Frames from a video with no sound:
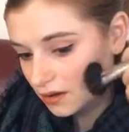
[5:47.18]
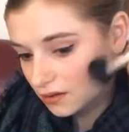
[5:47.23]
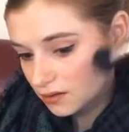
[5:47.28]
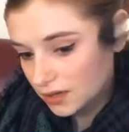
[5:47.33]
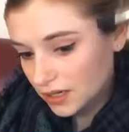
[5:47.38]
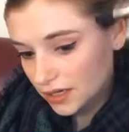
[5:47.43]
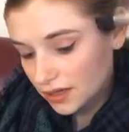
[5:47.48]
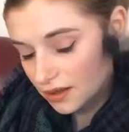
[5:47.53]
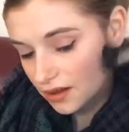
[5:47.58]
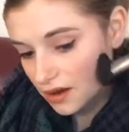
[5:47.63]

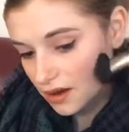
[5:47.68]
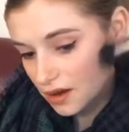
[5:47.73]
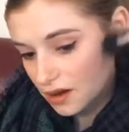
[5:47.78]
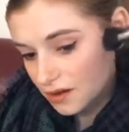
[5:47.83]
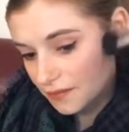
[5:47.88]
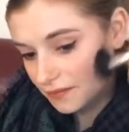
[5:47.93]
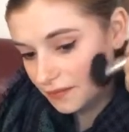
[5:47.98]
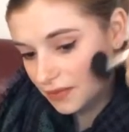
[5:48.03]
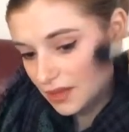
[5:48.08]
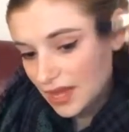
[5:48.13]
right there.
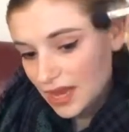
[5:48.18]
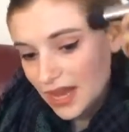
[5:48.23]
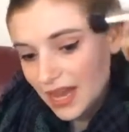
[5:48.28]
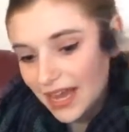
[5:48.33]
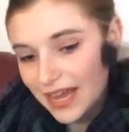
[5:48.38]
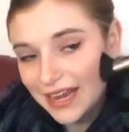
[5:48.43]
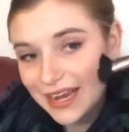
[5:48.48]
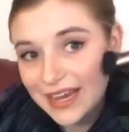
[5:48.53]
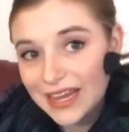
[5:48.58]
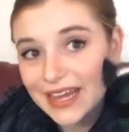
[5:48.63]

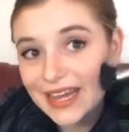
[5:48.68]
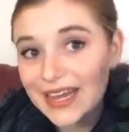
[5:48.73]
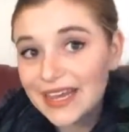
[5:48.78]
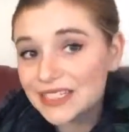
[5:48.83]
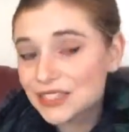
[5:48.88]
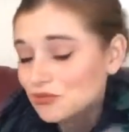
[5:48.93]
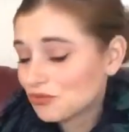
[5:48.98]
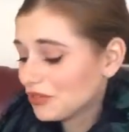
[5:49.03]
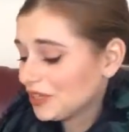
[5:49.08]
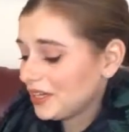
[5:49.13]
And
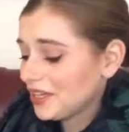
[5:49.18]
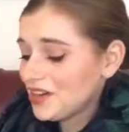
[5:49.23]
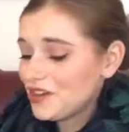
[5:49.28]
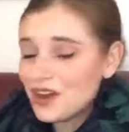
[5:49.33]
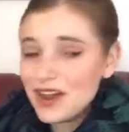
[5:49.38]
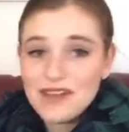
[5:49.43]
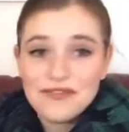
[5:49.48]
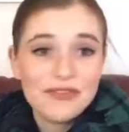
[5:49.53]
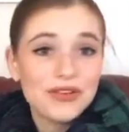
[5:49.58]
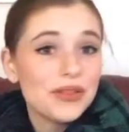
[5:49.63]
it's really
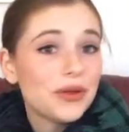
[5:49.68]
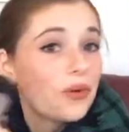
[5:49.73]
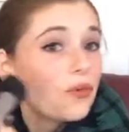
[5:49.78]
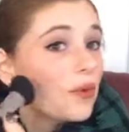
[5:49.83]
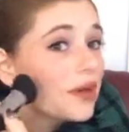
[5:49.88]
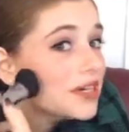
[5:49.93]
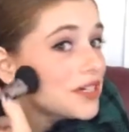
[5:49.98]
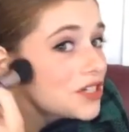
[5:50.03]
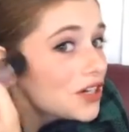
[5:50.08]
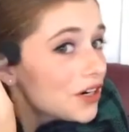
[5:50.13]
great for the
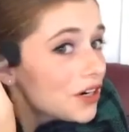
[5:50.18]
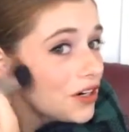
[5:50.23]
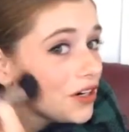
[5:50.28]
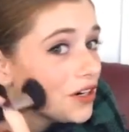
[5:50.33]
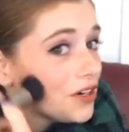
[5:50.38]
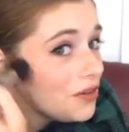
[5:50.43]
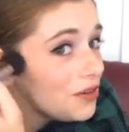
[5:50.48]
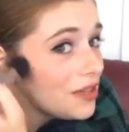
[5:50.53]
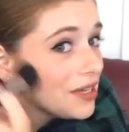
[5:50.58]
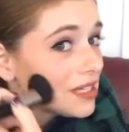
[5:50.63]
winter to
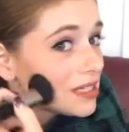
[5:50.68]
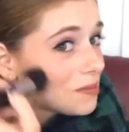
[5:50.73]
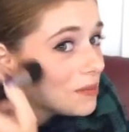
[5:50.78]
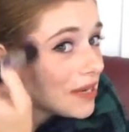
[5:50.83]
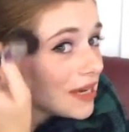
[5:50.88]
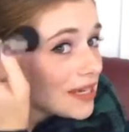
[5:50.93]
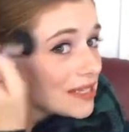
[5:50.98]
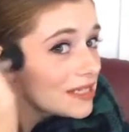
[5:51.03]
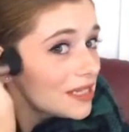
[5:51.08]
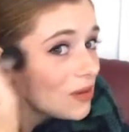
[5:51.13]
do this
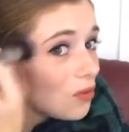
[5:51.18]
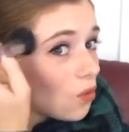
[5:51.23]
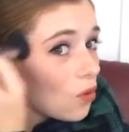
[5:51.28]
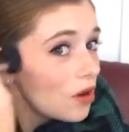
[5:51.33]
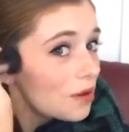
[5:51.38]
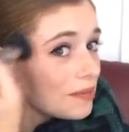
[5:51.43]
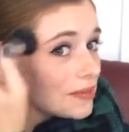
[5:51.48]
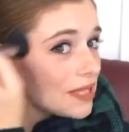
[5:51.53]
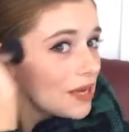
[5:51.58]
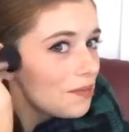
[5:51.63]
because it
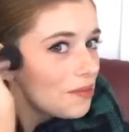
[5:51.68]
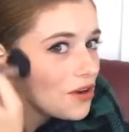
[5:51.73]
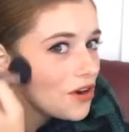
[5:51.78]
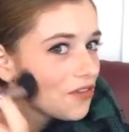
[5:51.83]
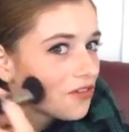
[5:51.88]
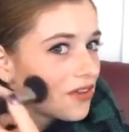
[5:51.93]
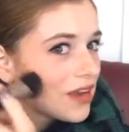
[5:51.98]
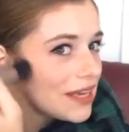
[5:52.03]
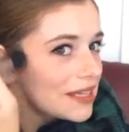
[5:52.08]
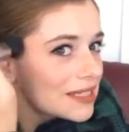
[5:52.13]
warms up your
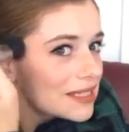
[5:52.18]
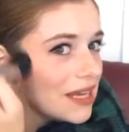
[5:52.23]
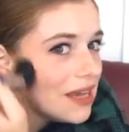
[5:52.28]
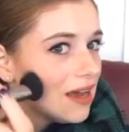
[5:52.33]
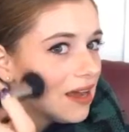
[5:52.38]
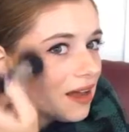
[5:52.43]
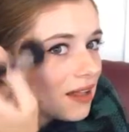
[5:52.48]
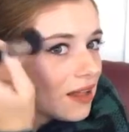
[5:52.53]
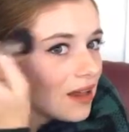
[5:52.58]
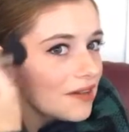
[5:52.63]
face.
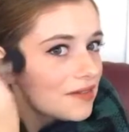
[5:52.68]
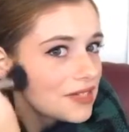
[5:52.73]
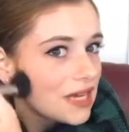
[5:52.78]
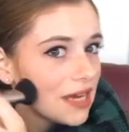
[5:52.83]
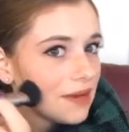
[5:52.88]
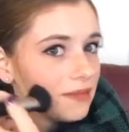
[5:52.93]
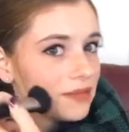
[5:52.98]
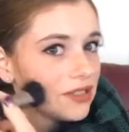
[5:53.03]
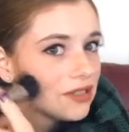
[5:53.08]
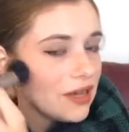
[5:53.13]
A lot of
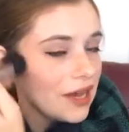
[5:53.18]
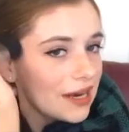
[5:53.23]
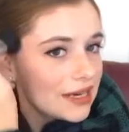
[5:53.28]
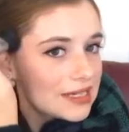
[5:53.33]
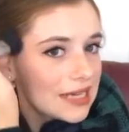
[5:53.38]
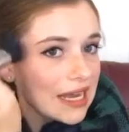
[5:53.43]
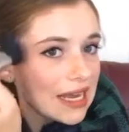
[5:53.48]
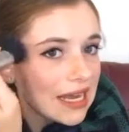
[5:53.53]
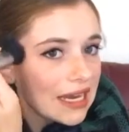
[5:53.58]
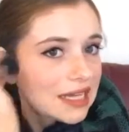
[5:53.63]
times you get a
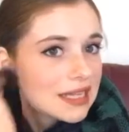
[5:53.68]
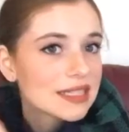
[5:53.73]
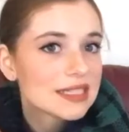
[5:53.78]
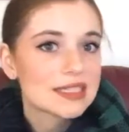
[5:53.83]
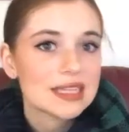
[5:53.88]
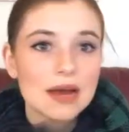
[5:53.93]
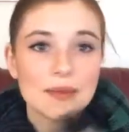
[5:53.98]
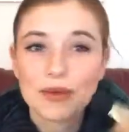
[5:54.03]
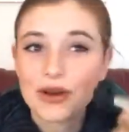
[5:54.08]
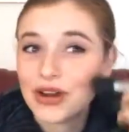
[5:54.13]
tan in the
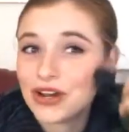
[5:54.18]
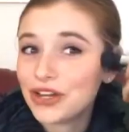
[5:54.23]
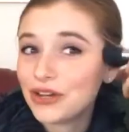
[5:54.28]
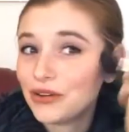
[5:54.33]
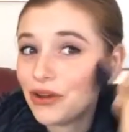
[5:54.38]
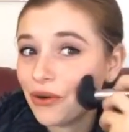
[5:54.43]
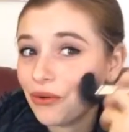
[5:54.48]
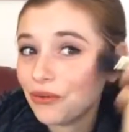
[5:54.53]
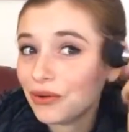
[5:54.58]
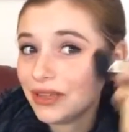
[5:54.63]
summer and you
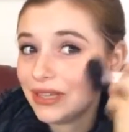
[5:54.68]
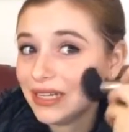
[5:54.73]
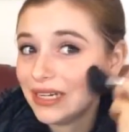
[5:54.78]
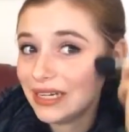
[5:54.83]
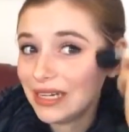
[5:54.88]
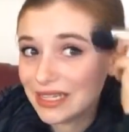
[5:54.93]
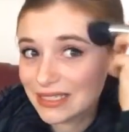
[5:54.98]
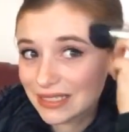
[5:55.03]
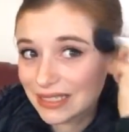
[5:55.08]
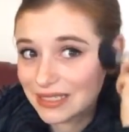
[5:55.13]
don't really
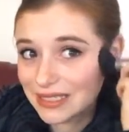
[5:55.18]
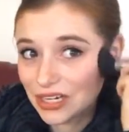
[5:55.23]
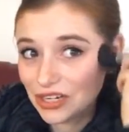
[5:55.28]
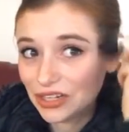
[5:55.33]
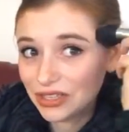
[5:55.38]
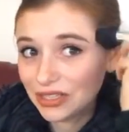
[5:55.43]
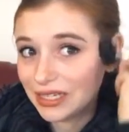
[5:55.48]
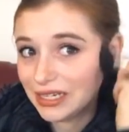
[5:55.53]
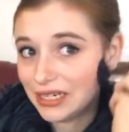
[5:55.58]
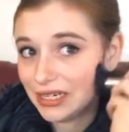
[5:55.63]

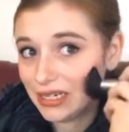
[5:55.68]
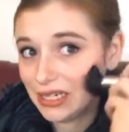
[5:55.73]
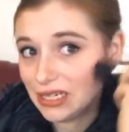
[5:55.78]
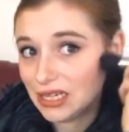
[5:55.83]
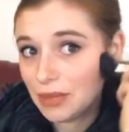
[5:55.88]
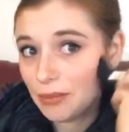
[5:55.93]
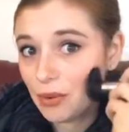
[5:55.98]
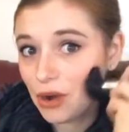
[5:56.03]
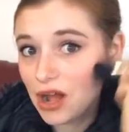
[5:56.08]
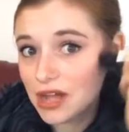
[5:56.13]
necessarily need the
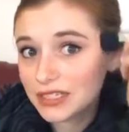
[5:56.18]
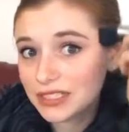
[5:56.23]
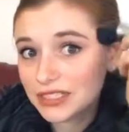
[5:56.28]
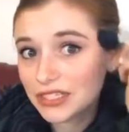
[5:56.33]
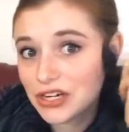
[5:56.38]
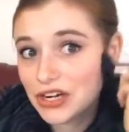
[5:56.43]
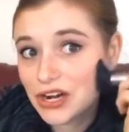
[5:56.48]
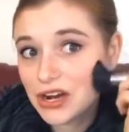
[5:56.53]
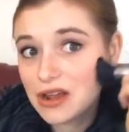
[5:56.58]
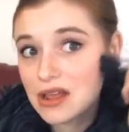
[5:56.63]

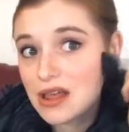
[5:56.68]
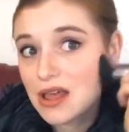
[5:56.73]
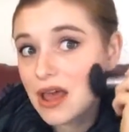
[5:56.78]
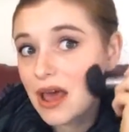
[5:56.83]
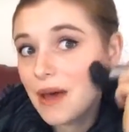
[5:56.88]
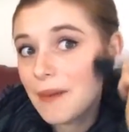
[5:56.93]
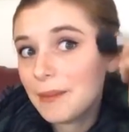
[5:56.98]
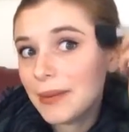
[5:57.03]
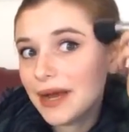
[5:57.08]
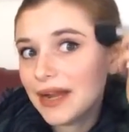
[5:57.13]
bronzer,
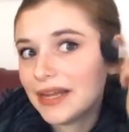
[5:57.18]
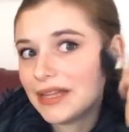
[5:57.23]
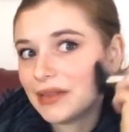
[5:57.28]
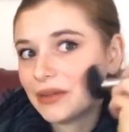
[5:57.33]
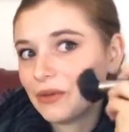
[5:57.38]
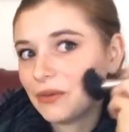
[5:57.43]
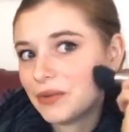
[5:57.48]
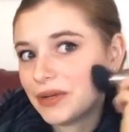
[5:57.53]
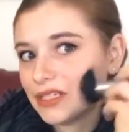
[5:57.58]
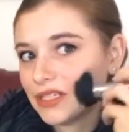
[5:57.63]
but in the
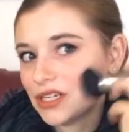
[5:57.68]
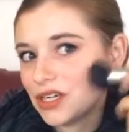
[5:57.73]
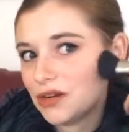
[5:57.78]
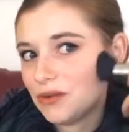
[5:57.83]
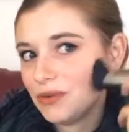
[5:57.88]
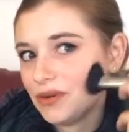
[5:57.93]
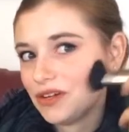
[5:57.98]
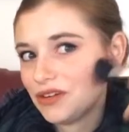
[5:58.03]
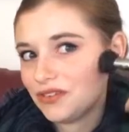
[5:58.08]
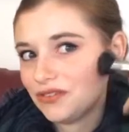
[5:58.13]
winter
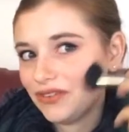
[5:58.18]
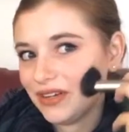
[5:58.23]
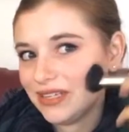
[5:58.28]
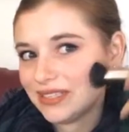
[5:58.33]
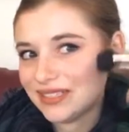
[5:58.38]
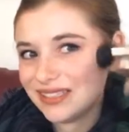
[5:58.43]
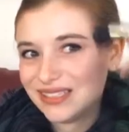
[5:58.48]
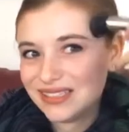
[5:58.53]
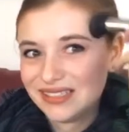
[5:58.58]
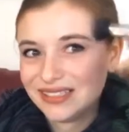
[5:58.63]
when your face
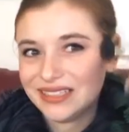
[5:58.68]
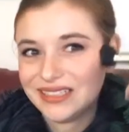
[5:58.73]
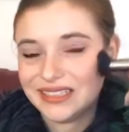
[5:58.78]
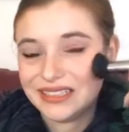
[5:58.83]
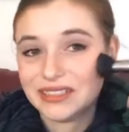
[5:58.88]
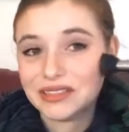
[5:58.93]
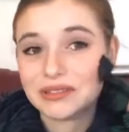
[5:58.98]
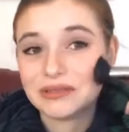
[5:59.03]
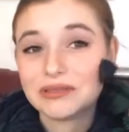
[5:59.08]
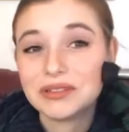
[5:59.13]
is like
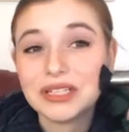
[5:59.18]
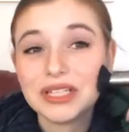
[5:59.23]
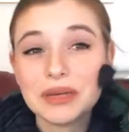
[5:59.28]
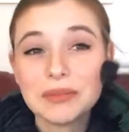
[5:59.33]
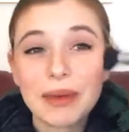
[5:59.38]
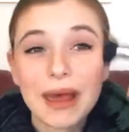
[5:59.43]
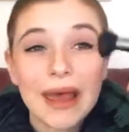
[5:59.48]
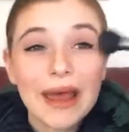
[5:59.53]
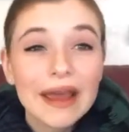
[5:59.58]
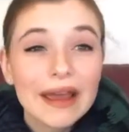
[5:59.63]
really
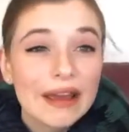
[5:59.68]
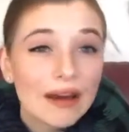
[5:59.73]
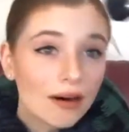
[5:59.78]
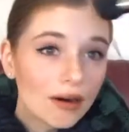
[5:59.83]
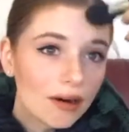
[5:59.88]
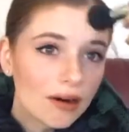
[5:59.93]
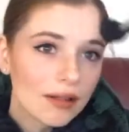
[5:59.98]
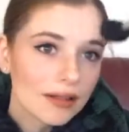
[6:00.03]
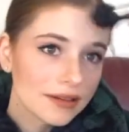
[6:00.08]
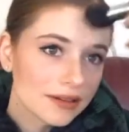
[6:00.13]

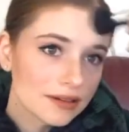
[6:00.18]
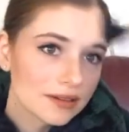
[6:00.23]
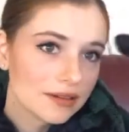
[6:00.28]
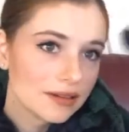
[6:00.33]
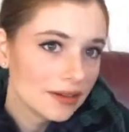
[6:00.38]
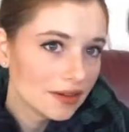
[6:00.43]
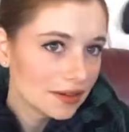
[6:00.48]
pale and